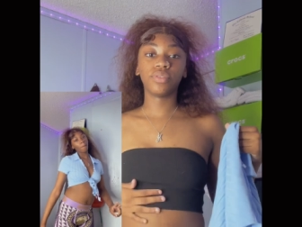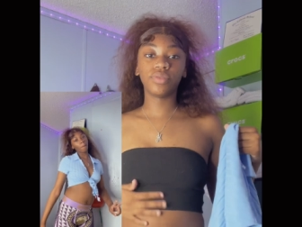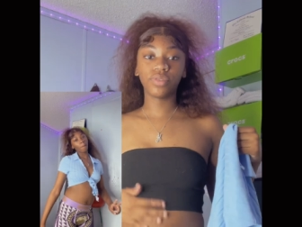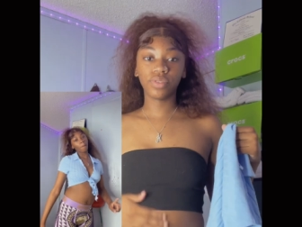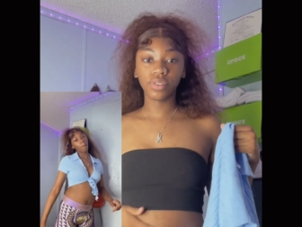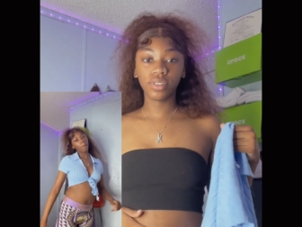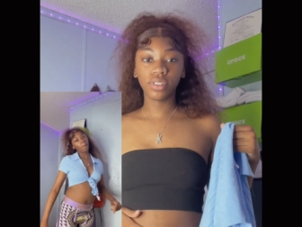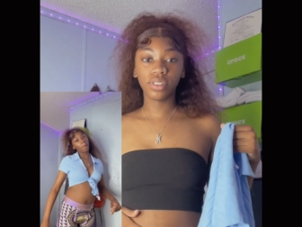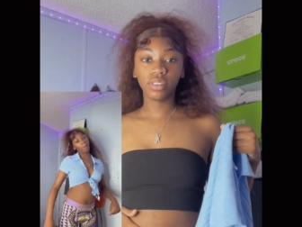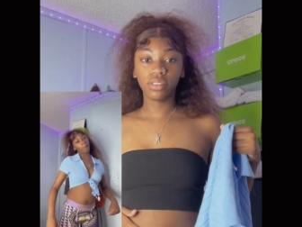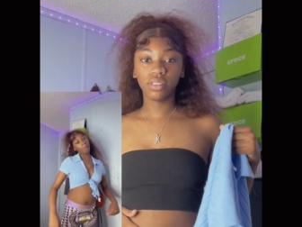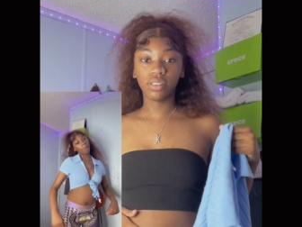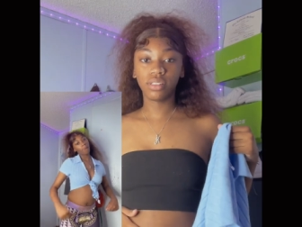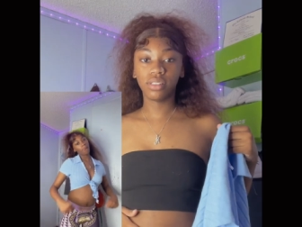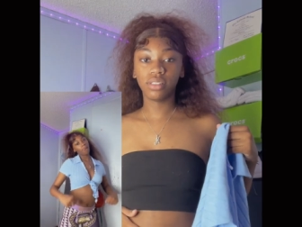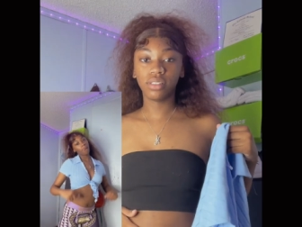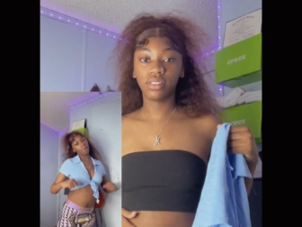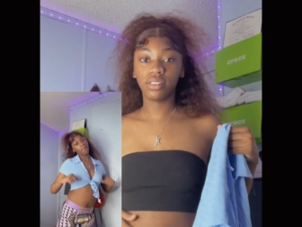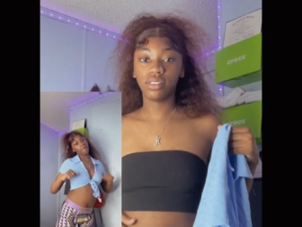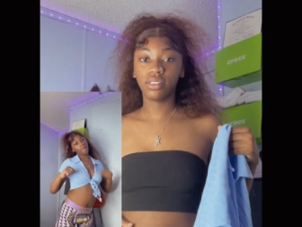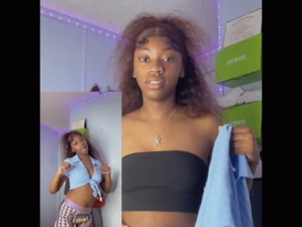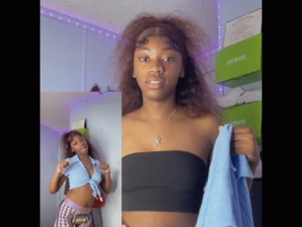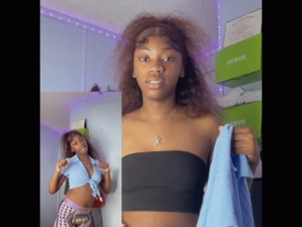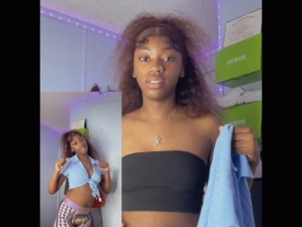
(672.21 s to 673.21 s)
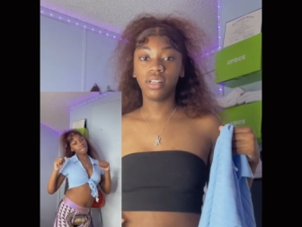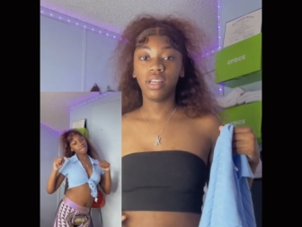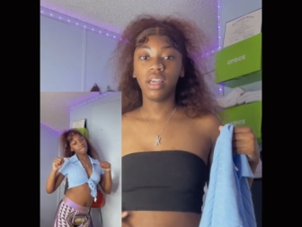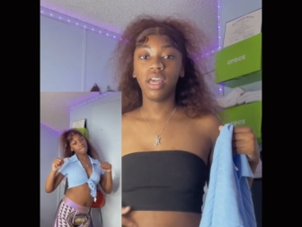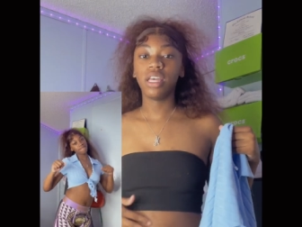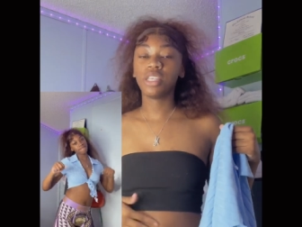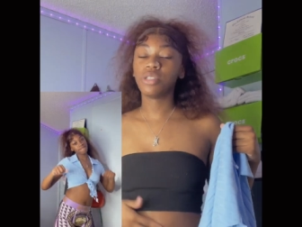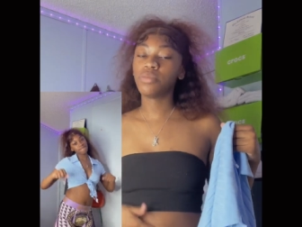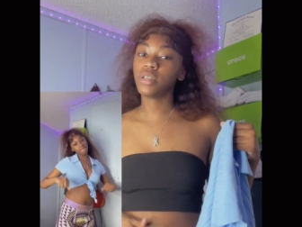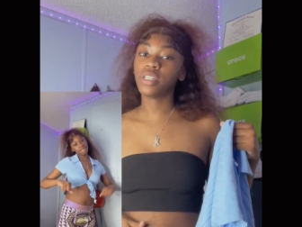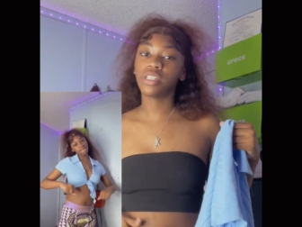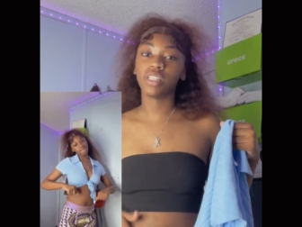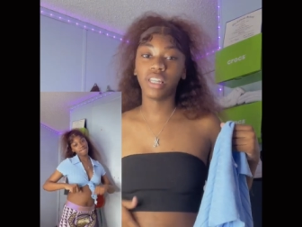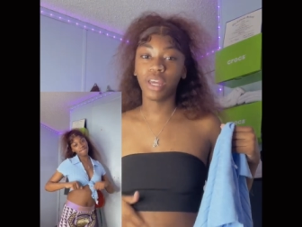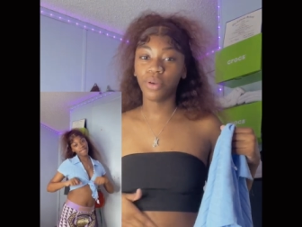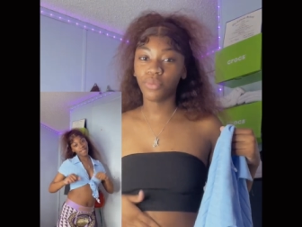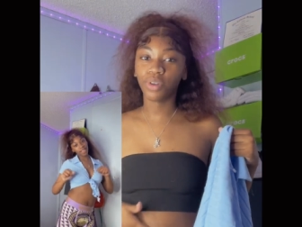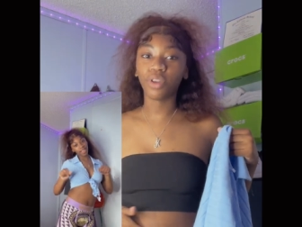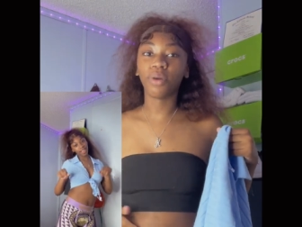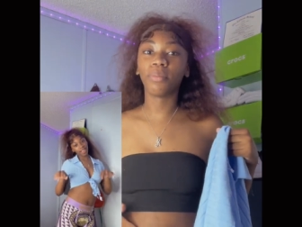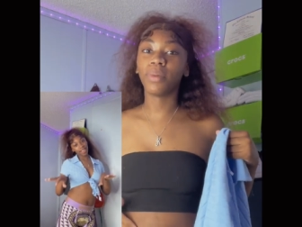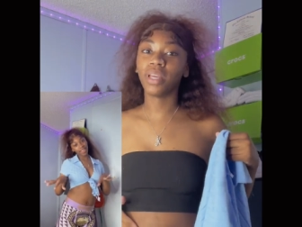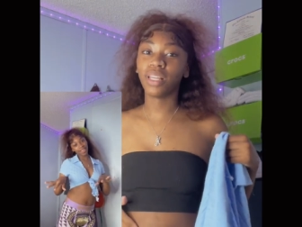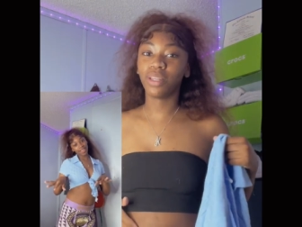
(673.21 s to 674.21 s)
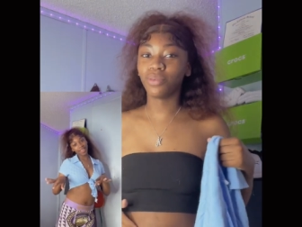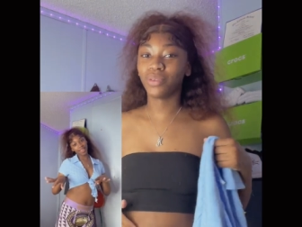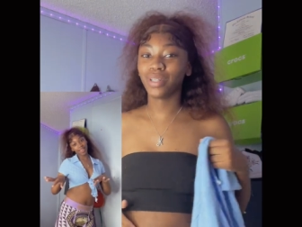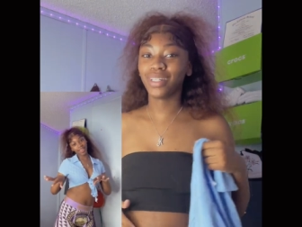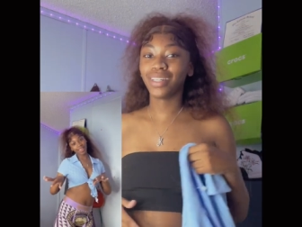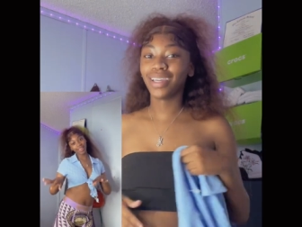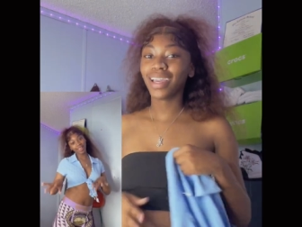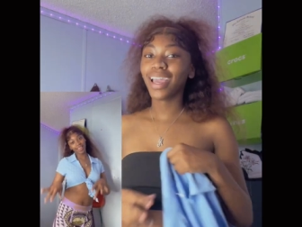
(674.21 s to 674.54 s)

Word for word: for real. Especially not with no belly room.